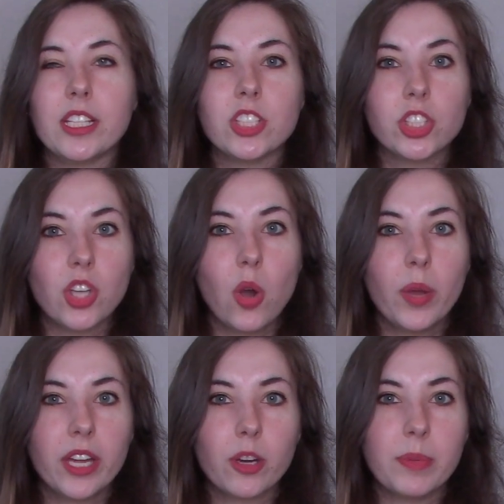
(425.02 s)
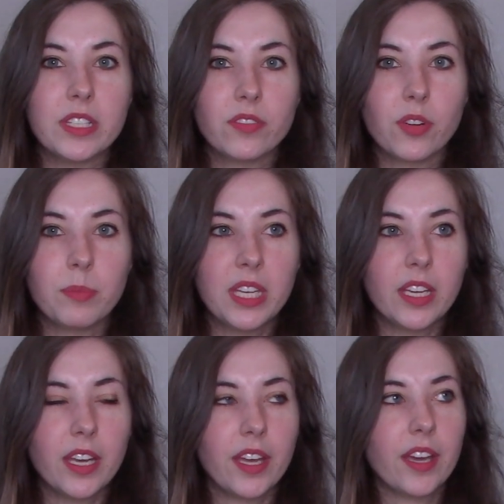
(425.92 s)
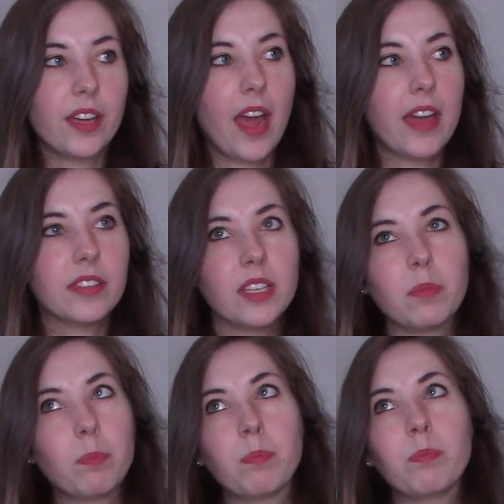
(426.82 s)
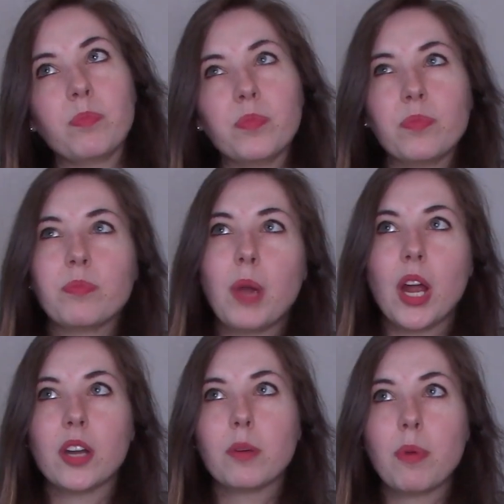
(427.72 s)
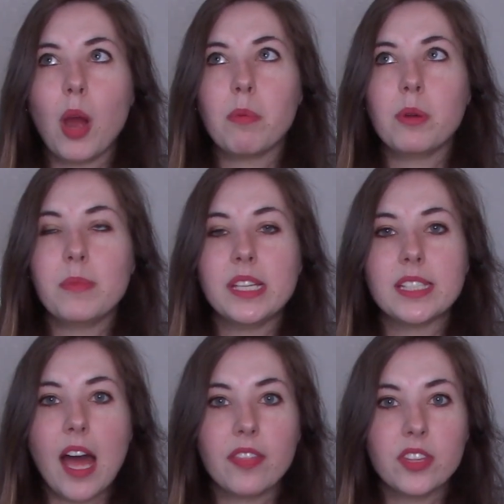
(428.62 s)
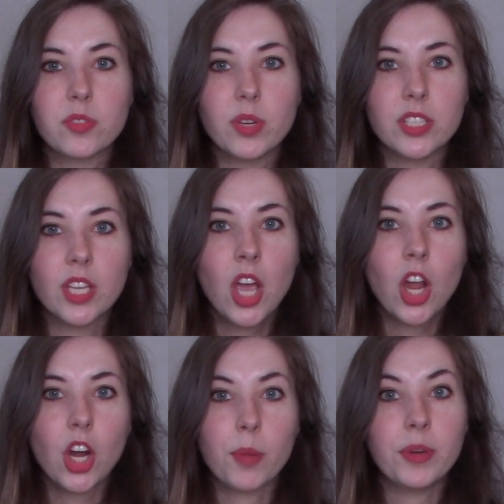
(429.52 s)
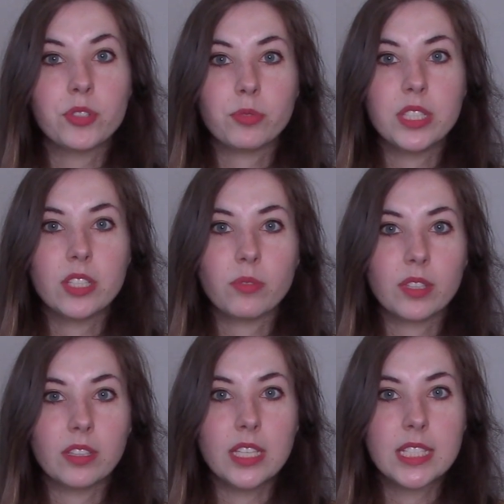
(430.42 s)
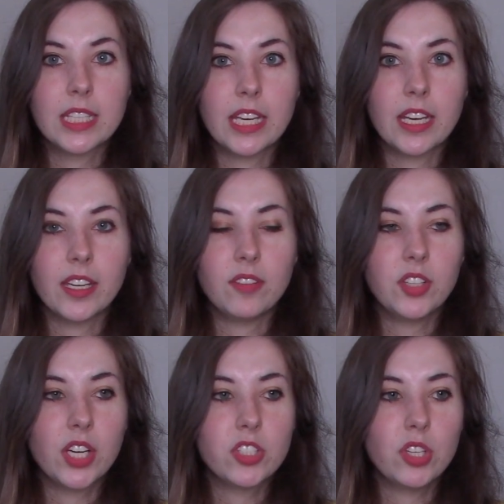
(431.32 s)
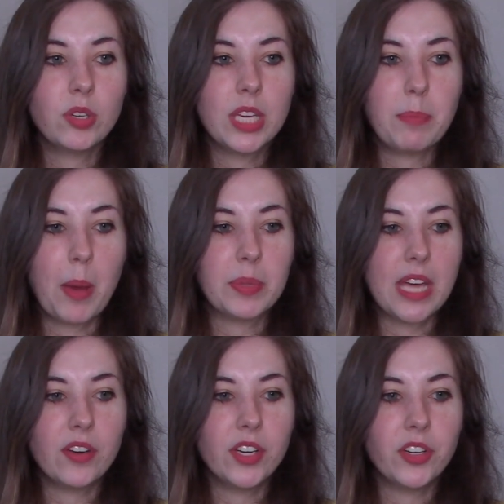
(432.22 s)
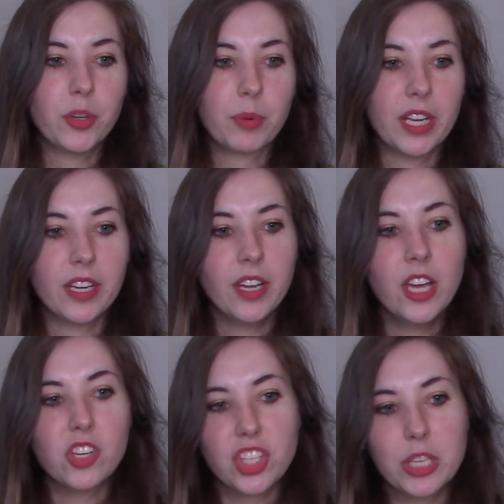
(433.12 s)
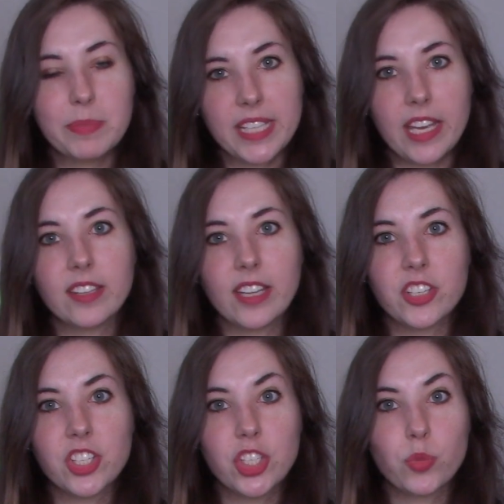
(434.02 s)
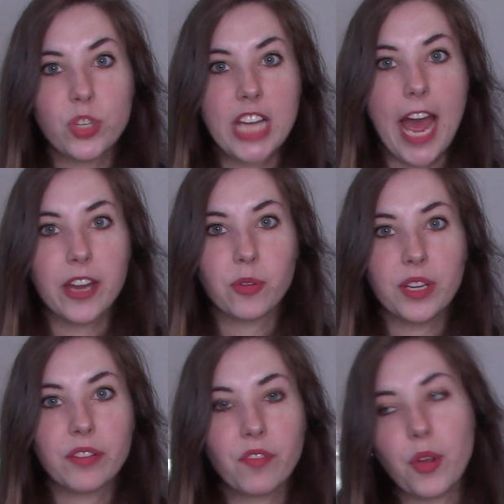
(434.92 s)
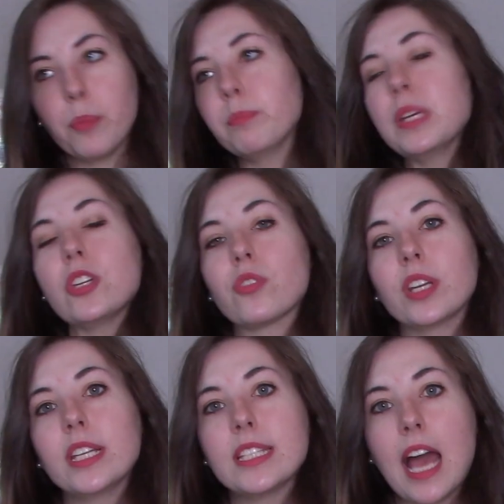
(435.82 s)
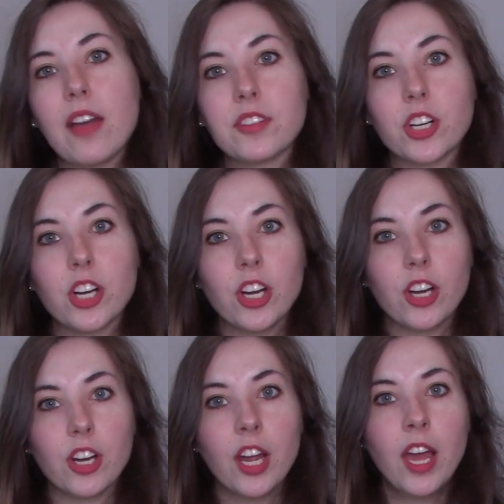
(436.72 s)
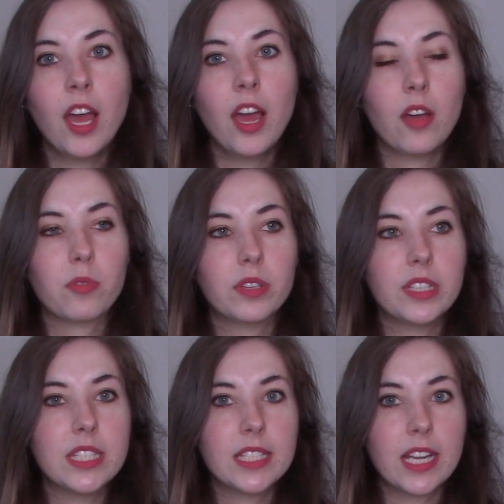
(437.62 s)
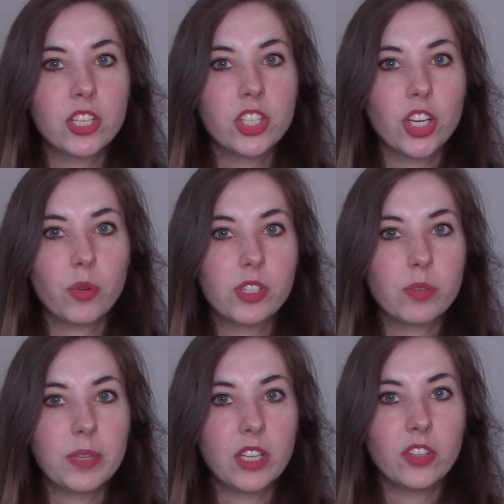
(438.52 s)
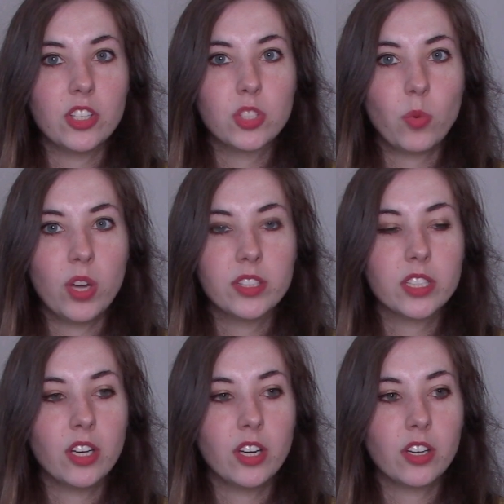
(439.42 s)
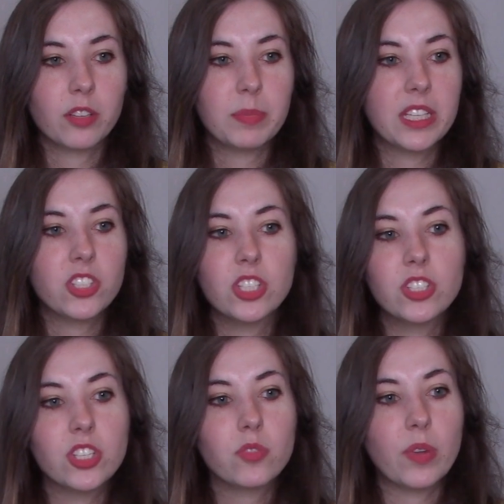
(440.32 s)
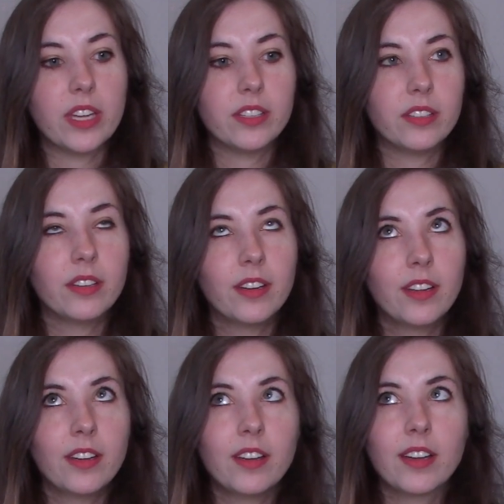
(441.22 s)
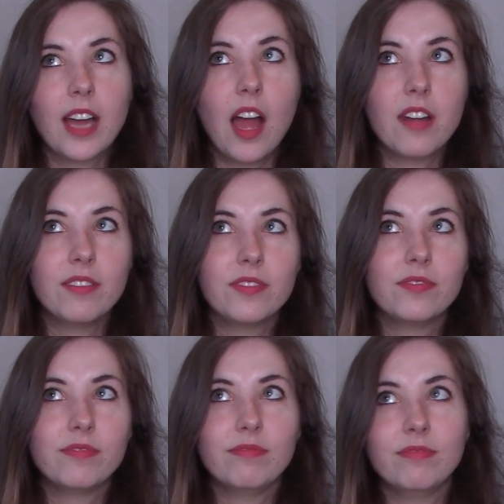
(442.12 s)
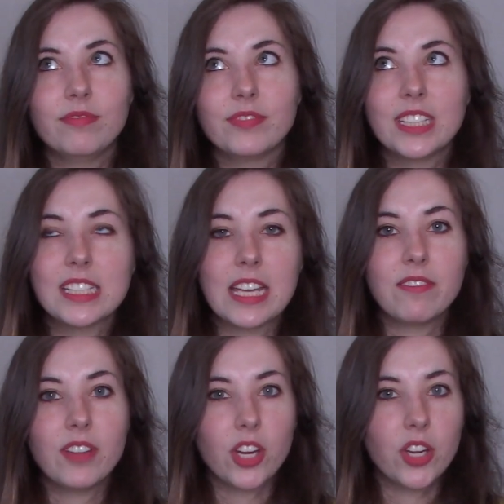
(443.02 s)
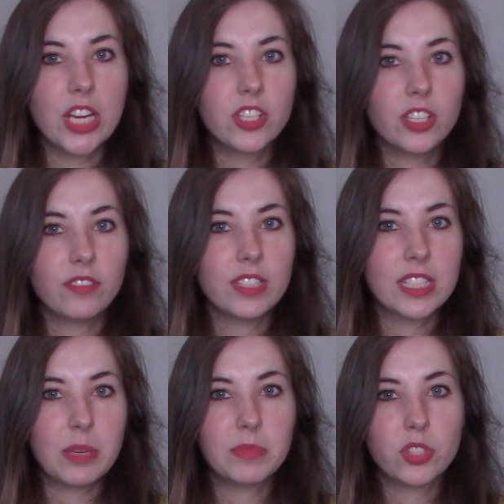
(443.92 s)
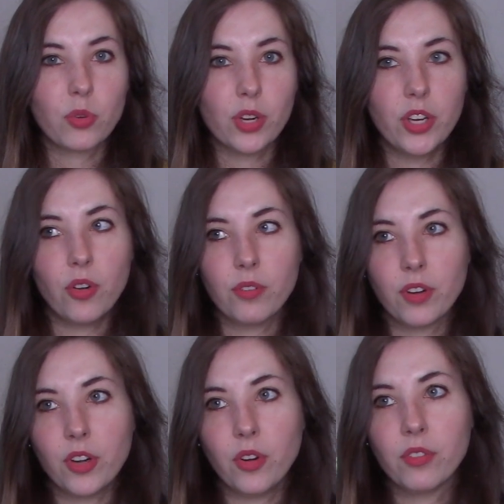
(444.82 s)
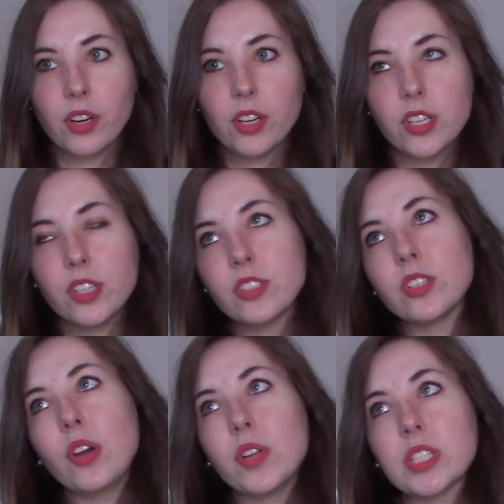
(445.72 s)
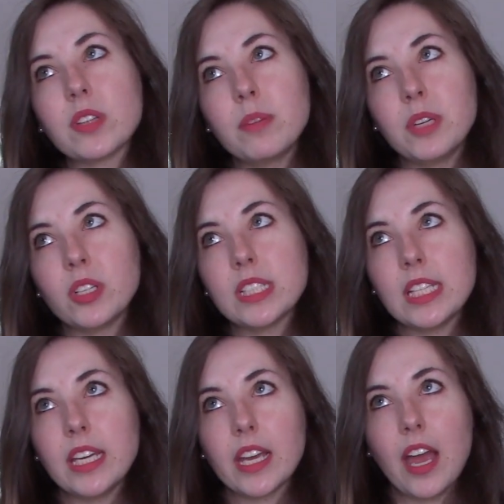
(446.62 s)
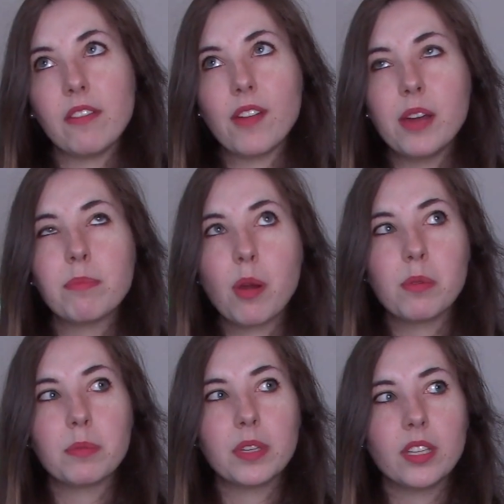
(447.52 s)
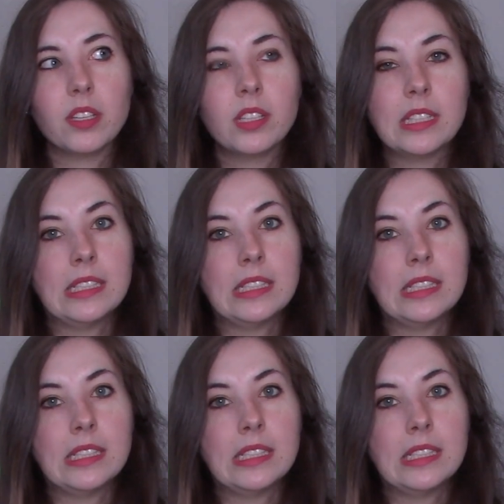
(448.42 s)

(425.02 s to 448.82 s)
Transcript: is so hit or miss for me, and I think part of the problem is that this was her most recent release, and if you guys do keep up with Elin Hilderbrand, she keeps saying that she's retiring from beach reads after her release next year, which will be the Swan Song, because she's just written kind of the same variation of the same story over and over. And so that's what I'm noticing. I've read probably